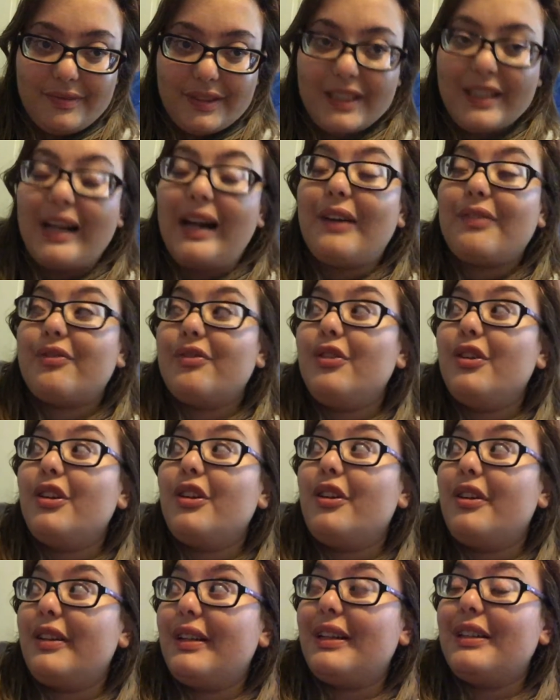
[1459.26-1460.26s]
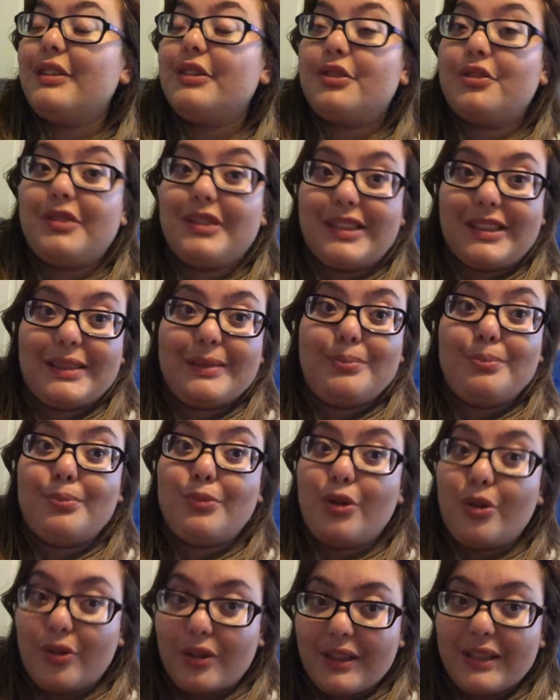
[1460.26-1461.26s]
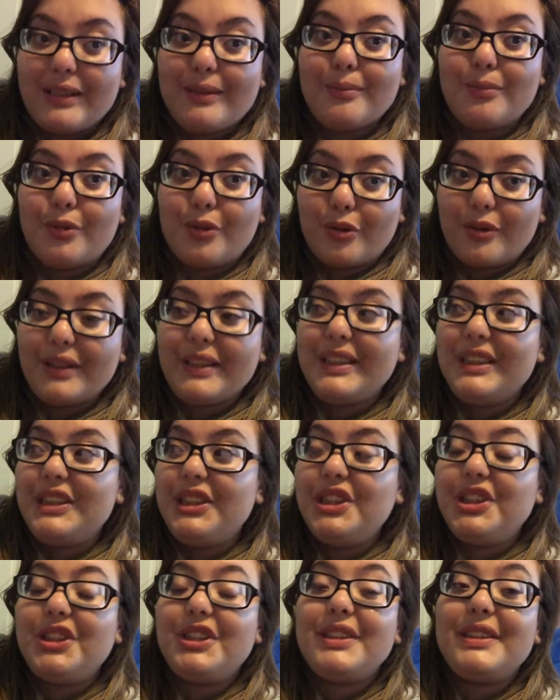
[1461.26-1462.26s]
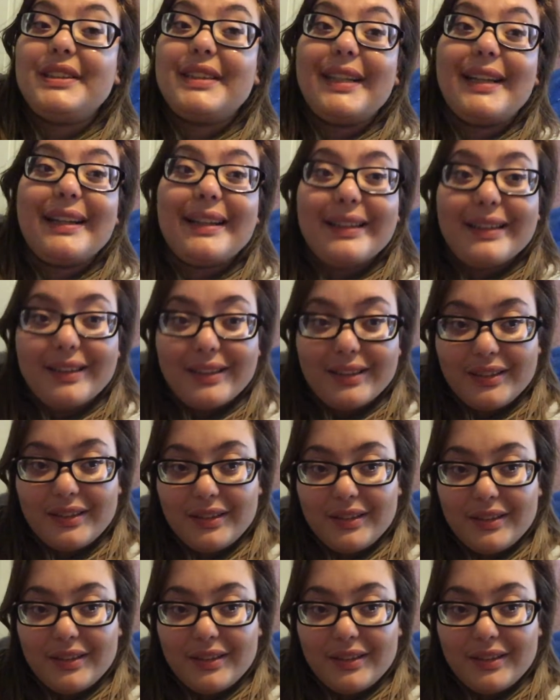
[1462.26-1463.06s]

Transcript: And I have to learn how to trust Him more and more each day.